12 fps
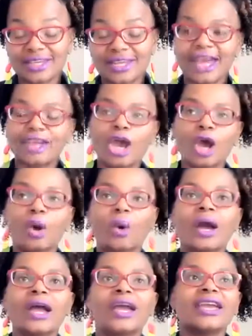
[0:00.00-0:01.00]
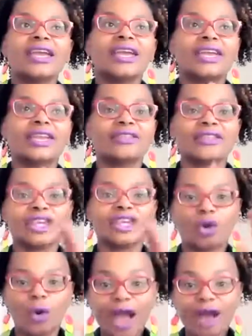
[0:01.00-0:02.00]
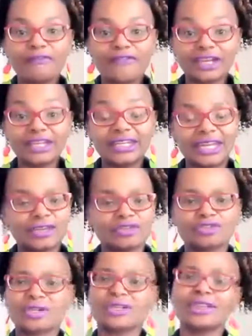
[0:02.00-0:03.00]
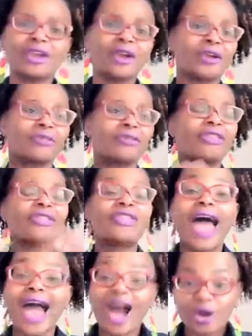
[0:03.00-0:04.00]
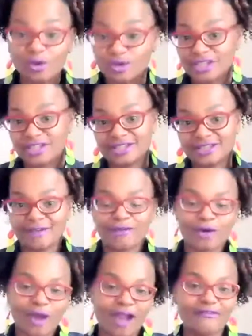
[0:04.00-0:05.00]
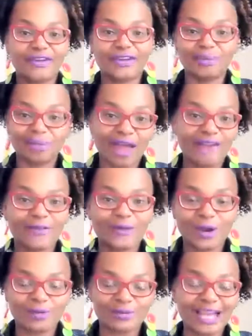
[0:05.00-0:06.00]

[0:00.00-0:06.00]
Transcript: And I know in the crowdfunding industry, there are thousands of crowdfunding platforms.